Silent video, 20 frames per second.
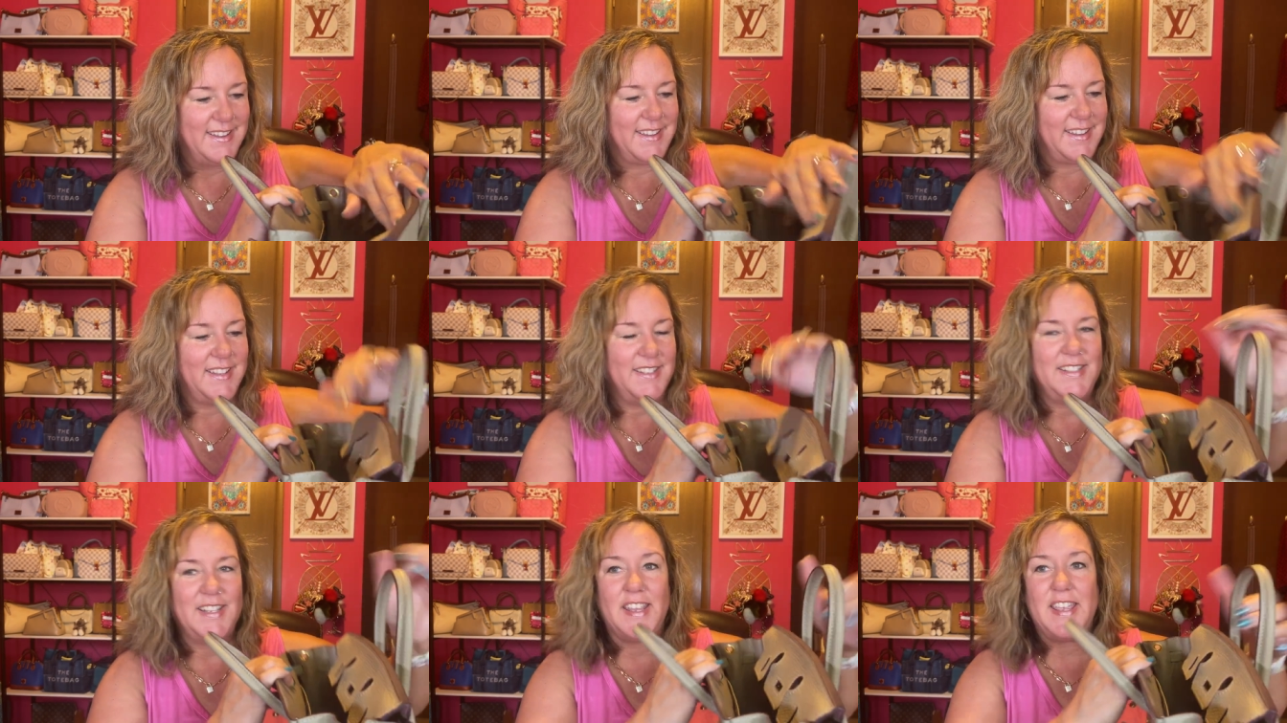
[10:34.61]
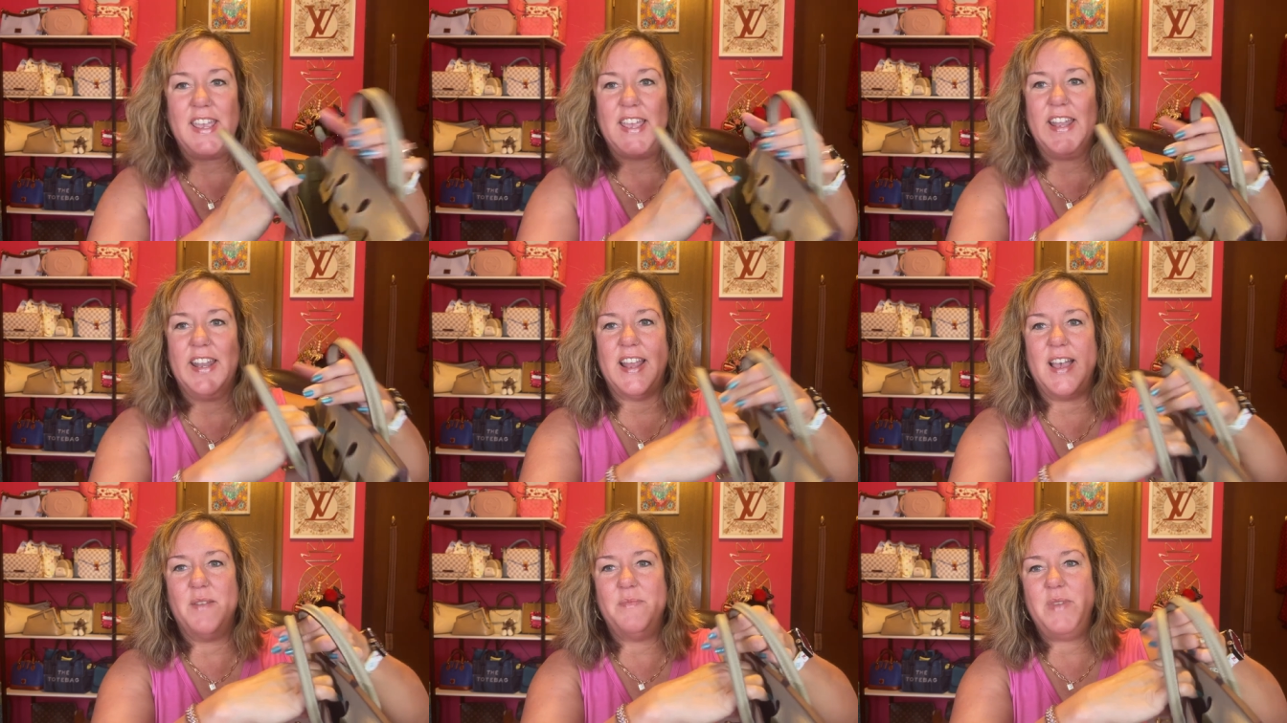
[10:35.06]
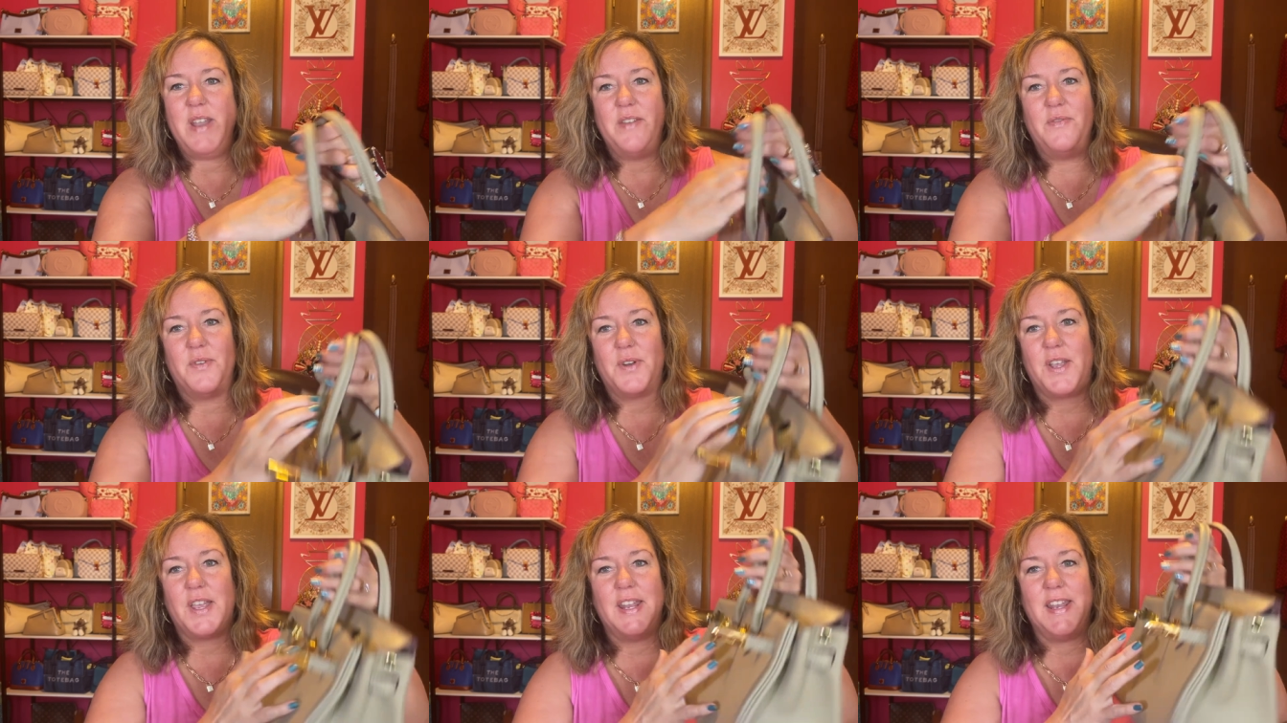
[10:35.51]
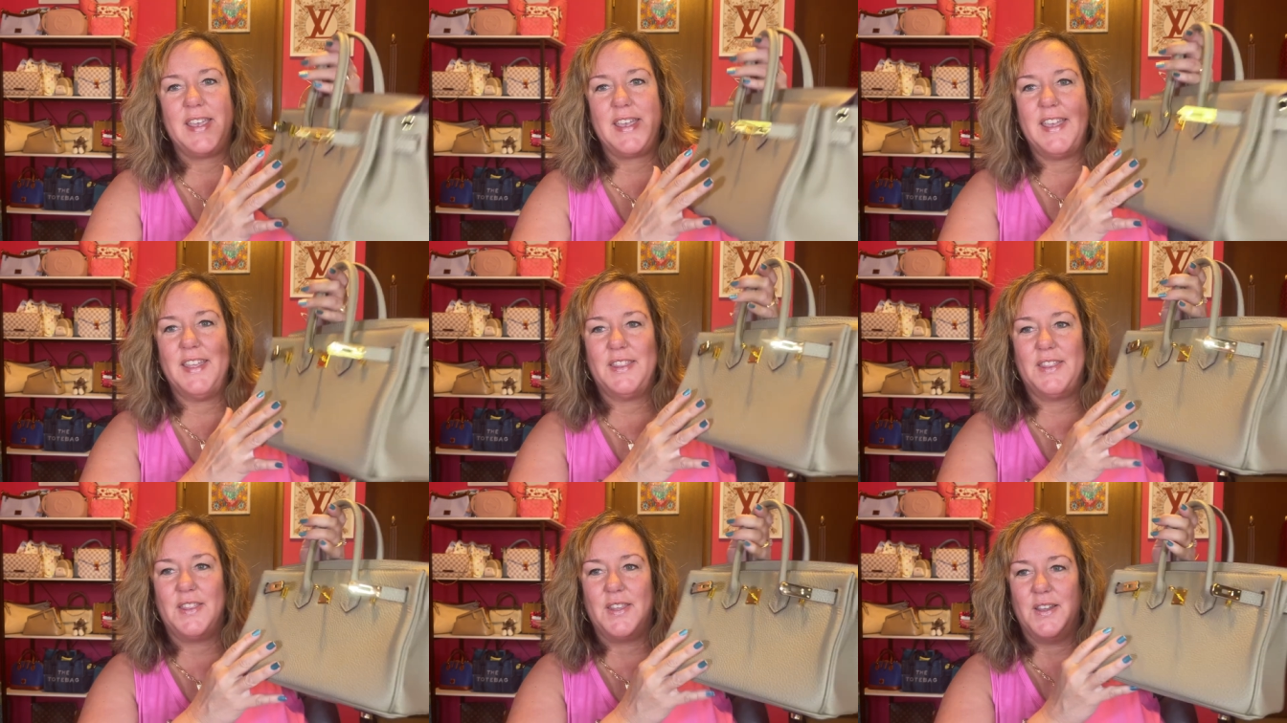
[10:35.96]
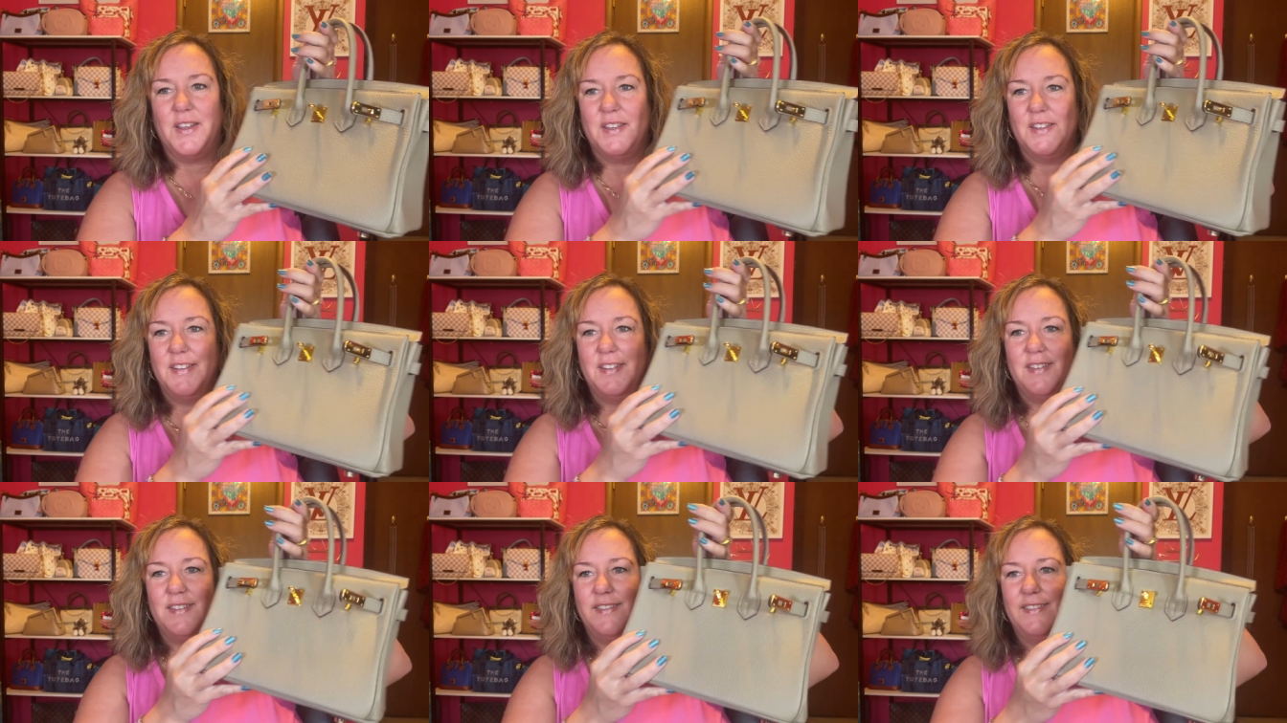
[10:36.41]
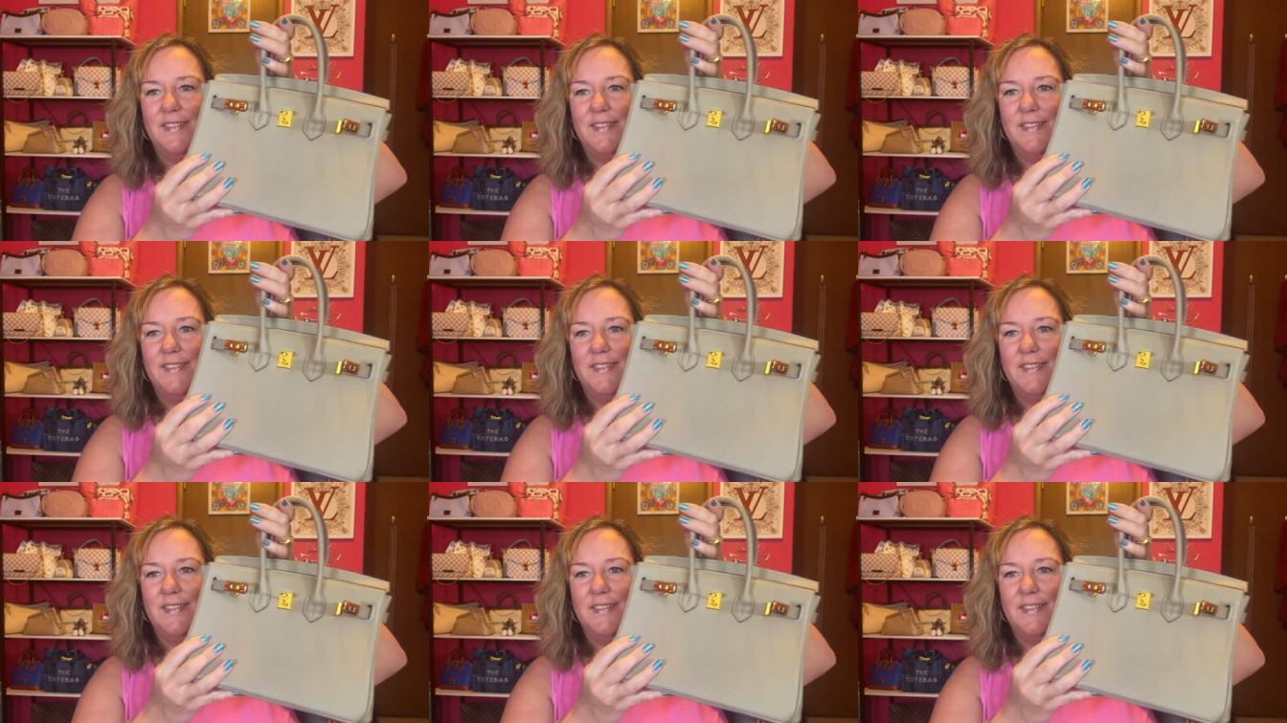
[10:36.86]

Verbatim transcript: Because again, I'm never going to get the,